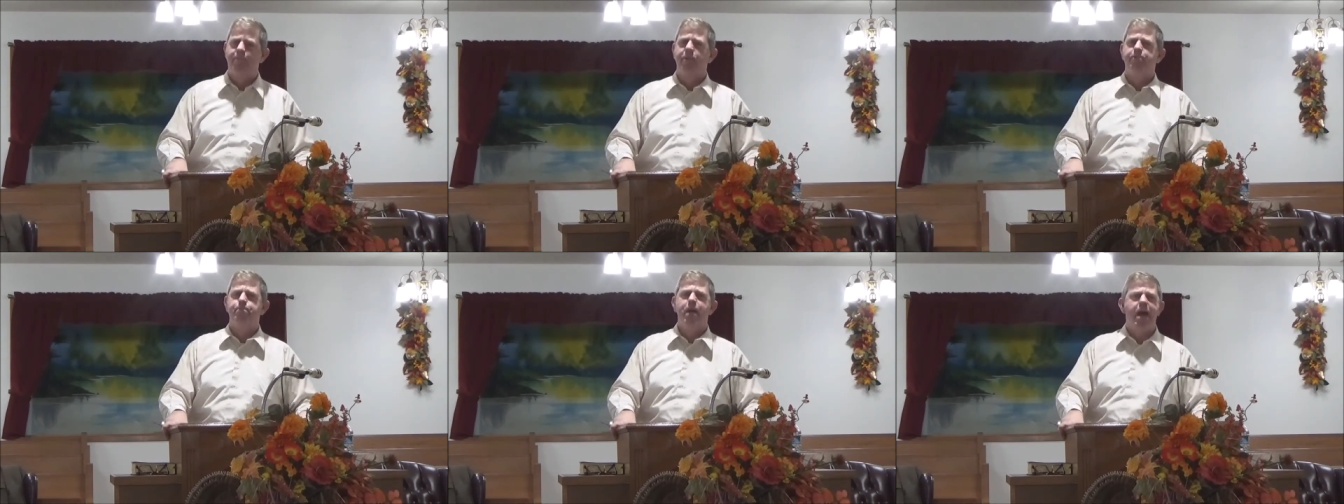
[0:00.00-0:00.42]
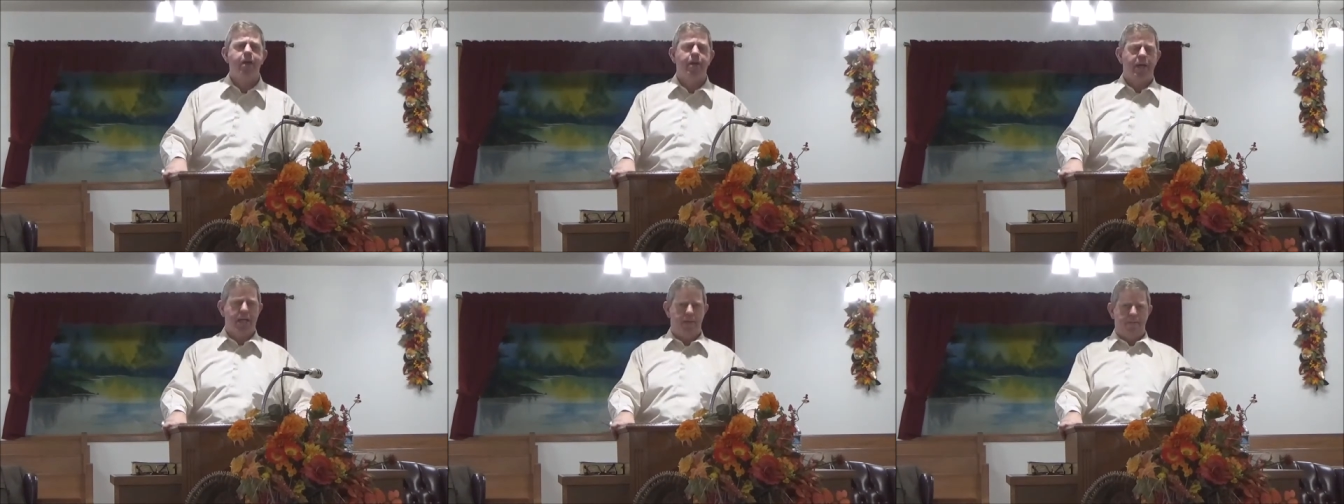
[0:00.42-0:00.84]
name of
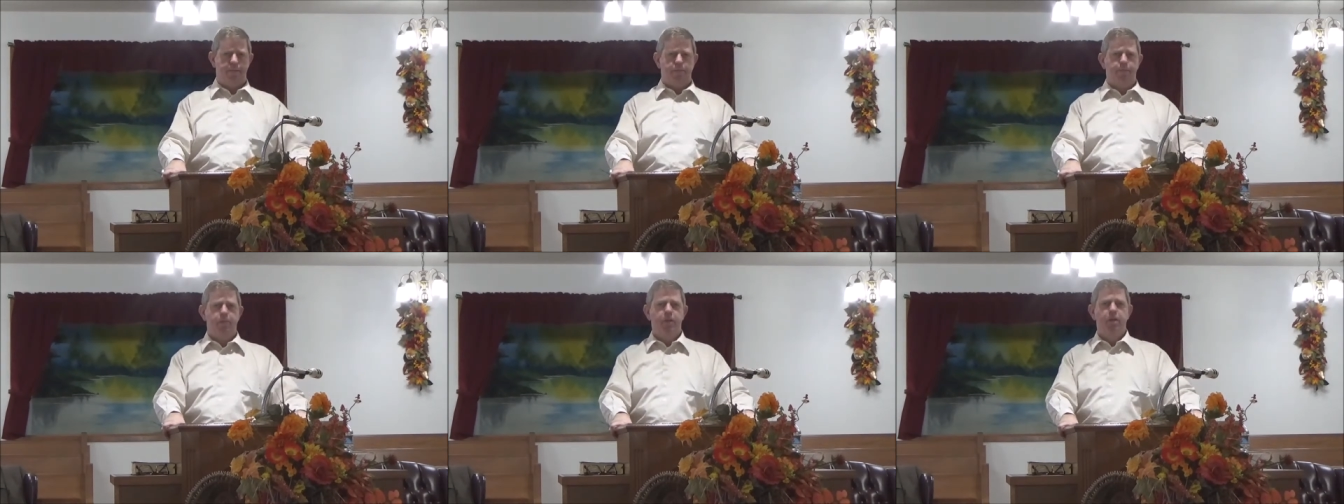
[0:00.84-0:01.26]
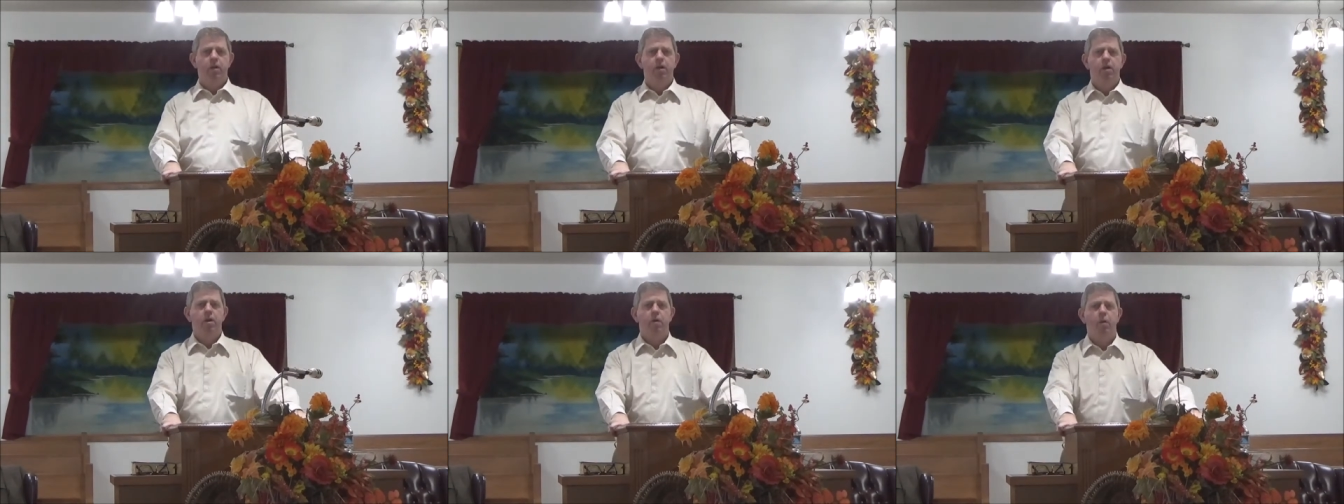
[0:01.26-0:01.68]
Mary,
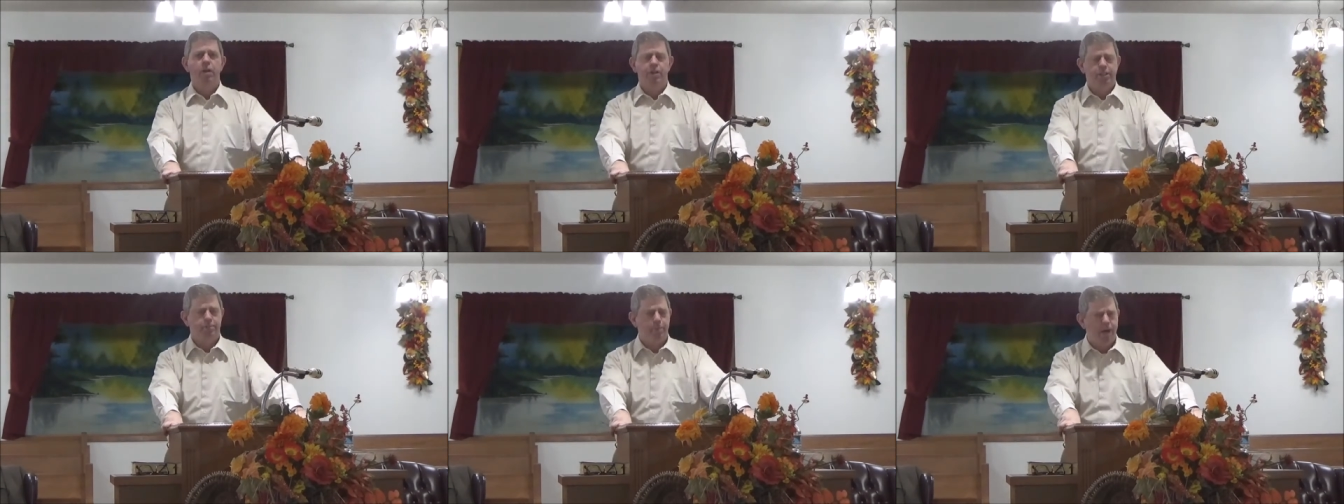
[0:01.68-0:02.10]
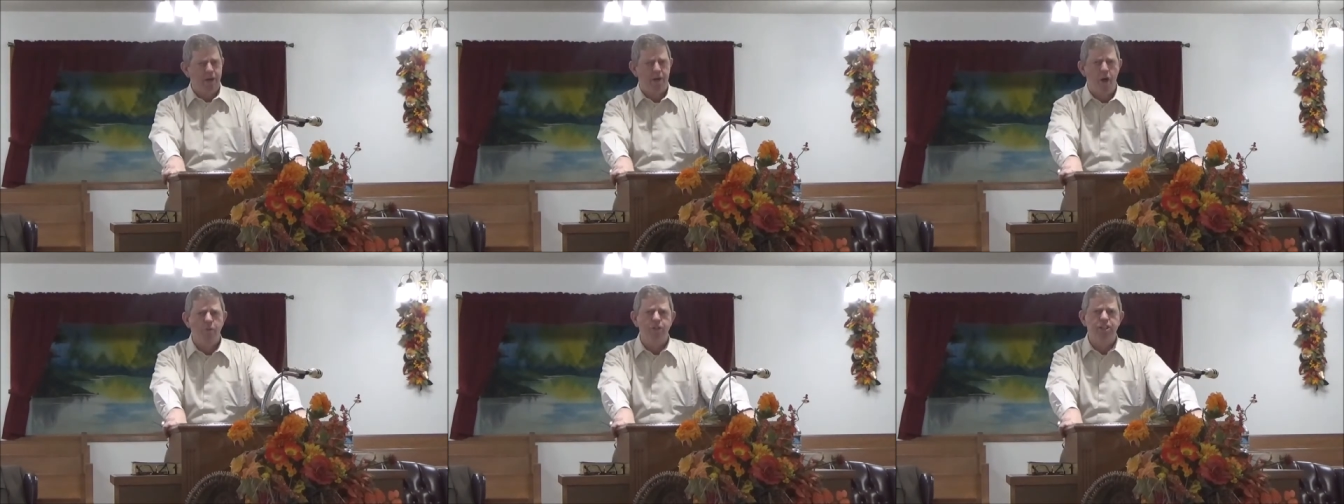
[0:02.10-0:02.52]
when the
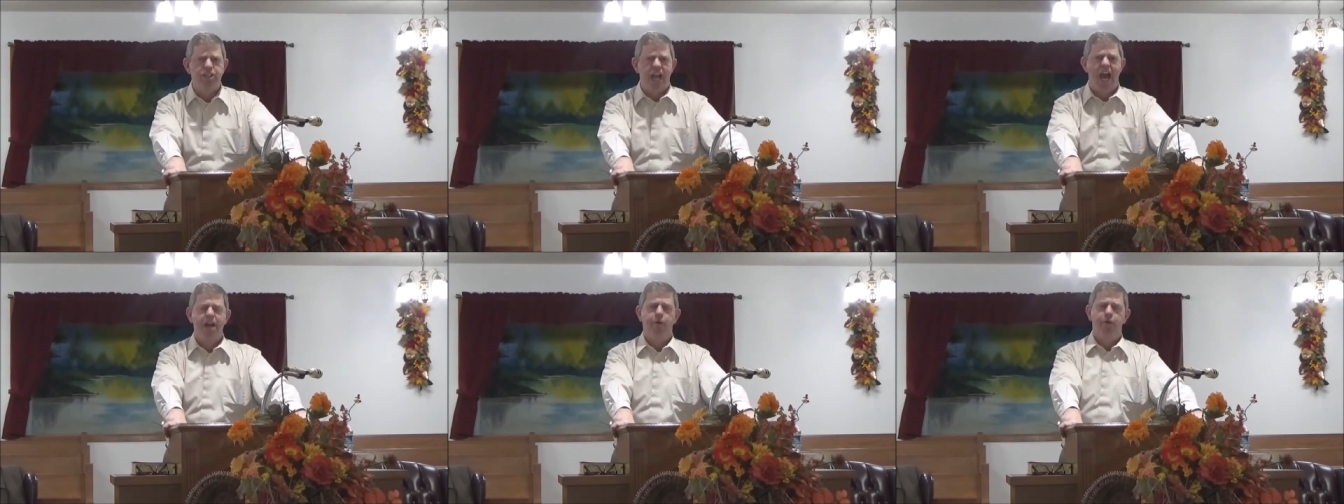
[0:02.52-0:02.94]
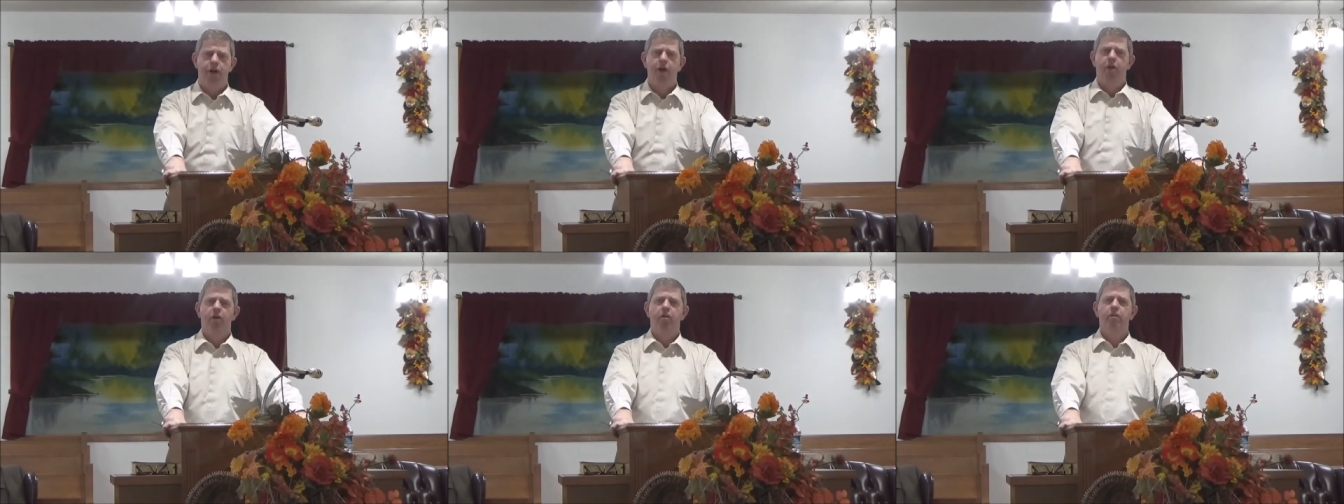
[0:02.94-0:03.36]
Spirit overshadowed
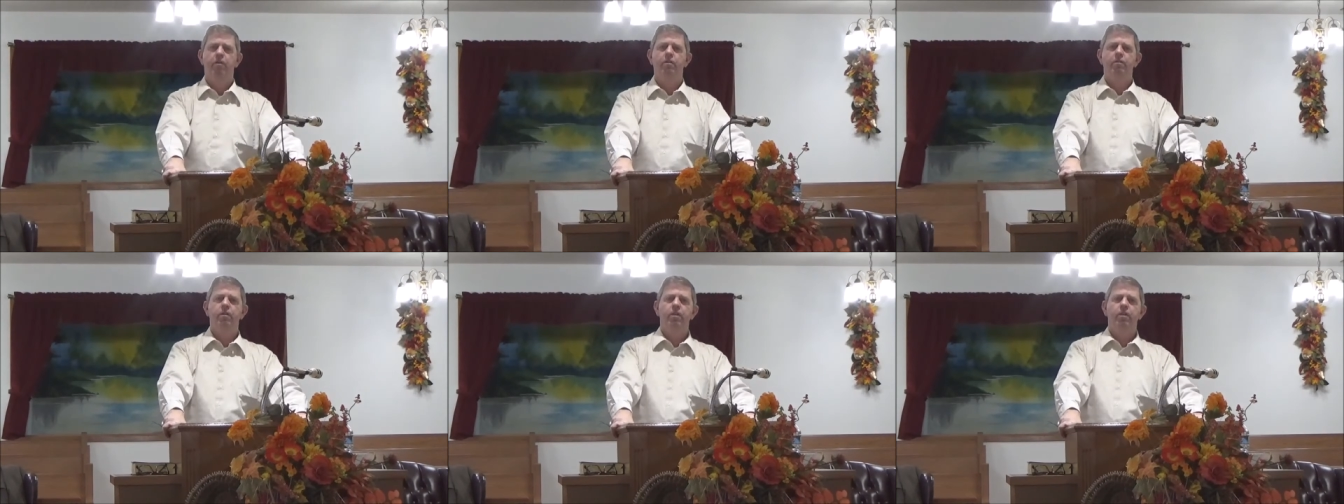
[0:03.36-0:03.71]
her,